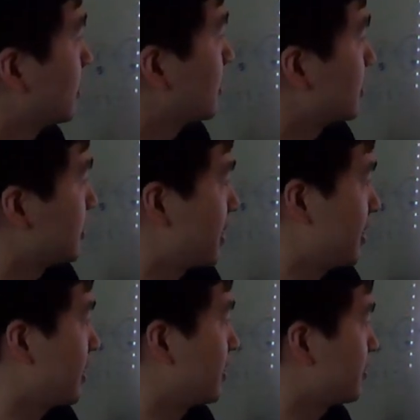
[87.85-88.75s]
Yeah,
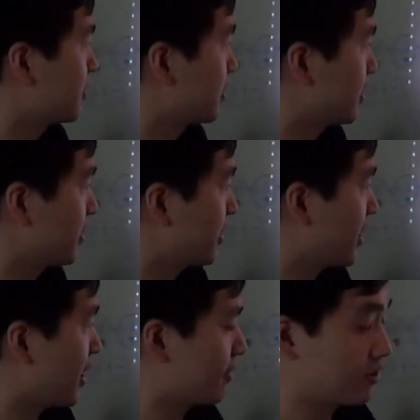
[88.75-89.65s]
and
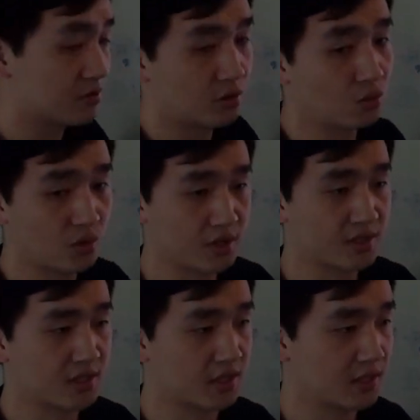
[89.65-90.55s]
I have also
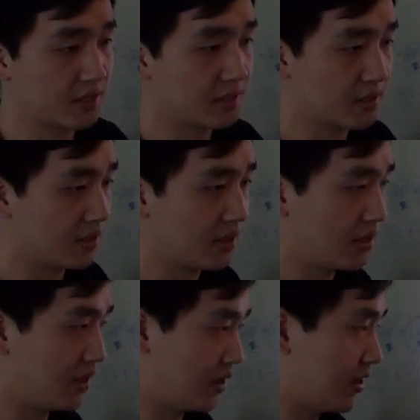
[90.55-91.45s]
worked a
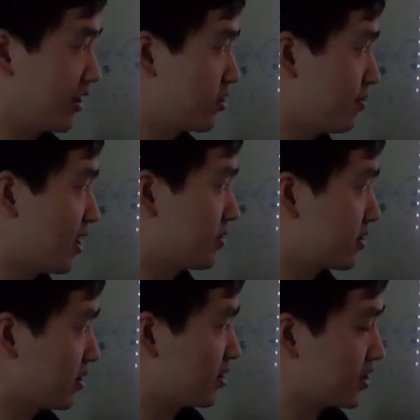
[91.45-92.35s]
little about
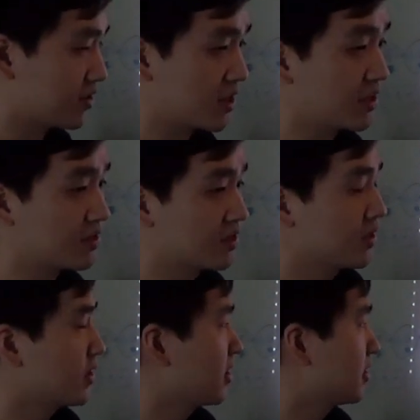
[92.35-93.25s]
the data size.
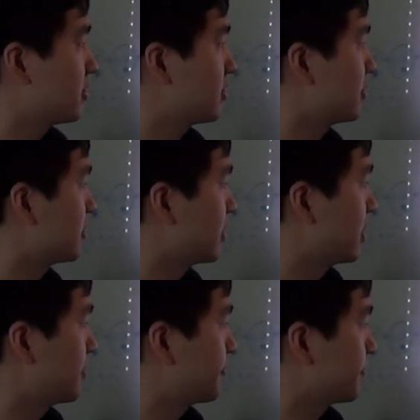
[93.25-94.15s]
There's
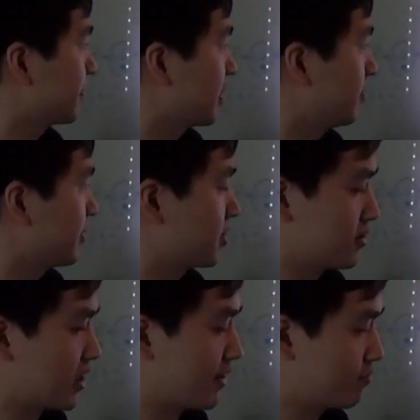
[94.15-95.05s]

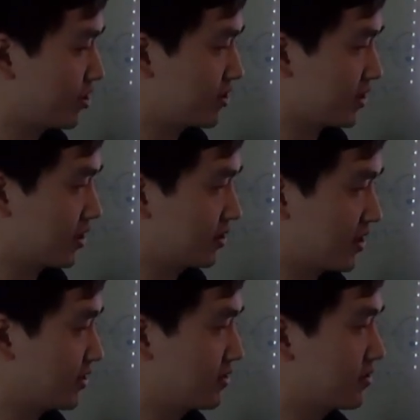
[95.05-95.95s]
because I have read
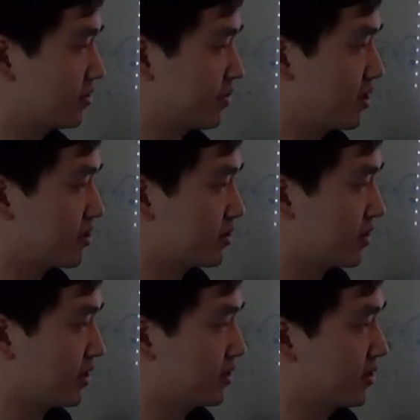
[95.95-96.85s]
dozens of papers,
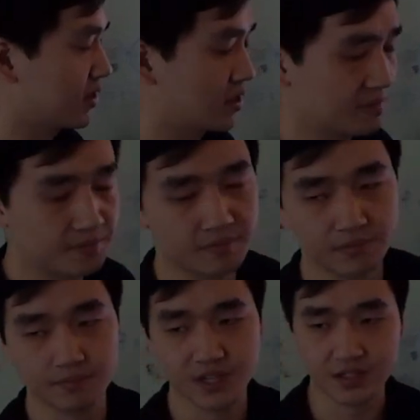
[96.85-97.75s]
and
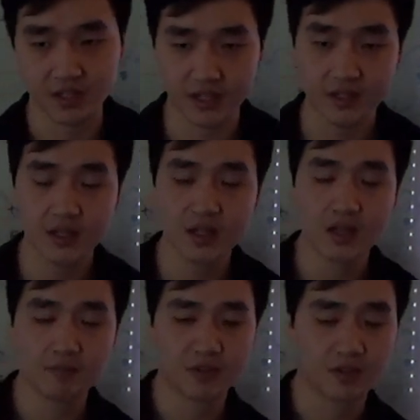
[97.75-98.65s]
basically
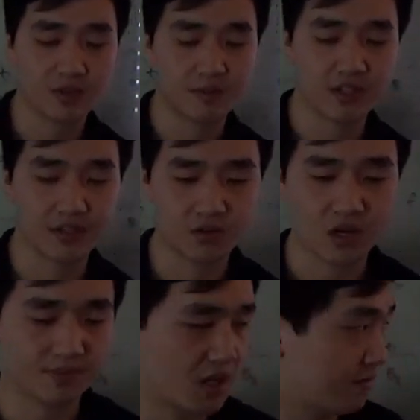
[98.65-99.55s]
most papers
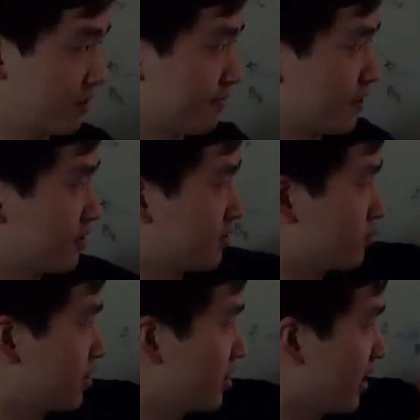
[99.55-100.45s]
describe of the first
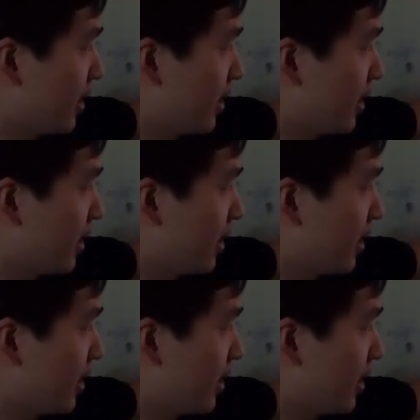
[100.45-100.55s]
three